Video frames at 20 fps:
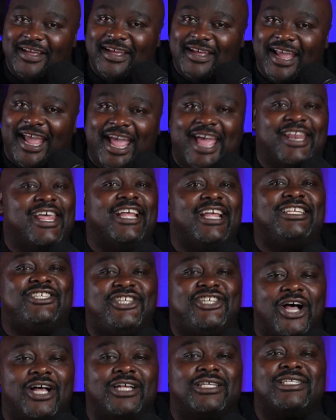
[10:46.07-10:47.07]
And they
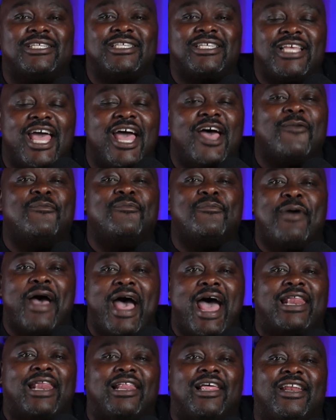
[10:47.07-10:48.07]
just kept
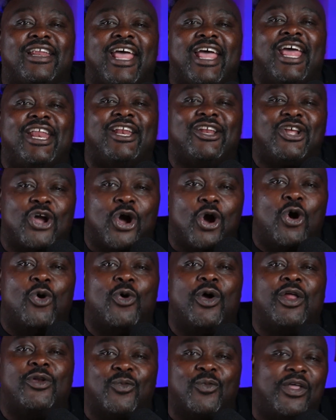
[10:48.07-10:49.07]
battling and go
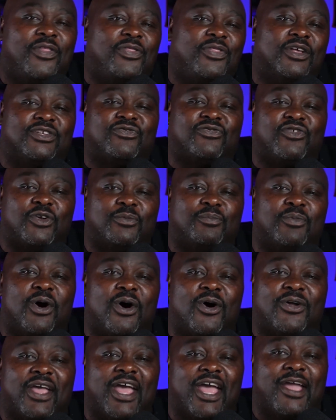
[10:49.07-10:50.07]
and win this football
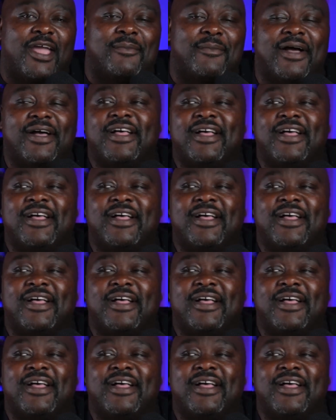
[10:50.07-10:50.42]
game.